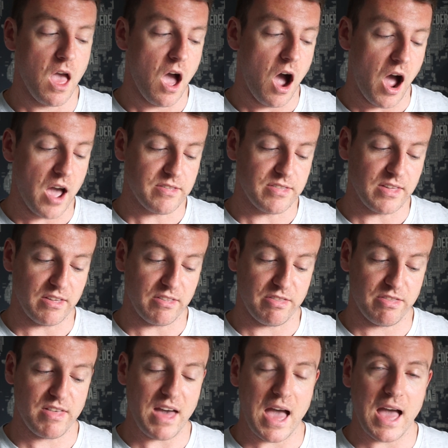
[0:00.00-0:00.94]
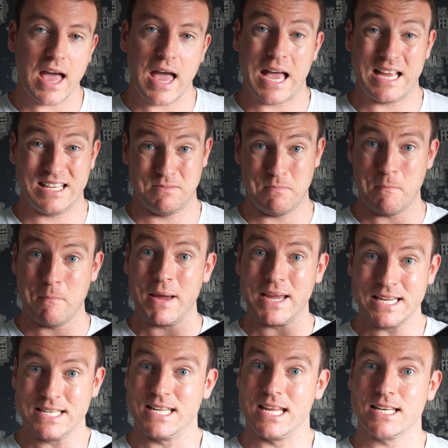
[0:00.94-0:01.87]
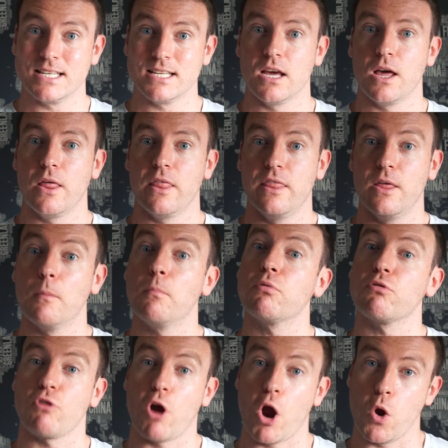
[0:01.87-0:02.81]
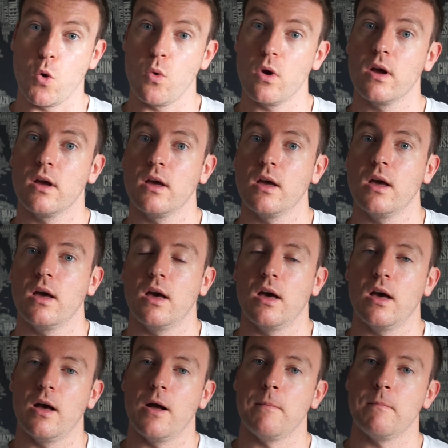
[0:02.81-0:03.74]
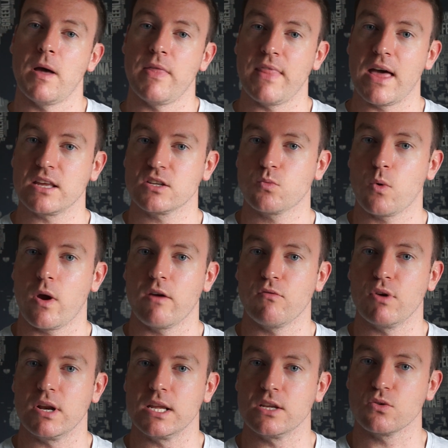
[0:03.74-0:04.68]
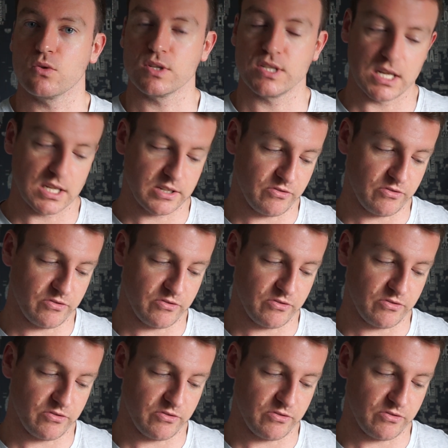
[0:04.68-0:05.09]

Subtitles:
I think that has made it the Pro. And that's where it really sort of sits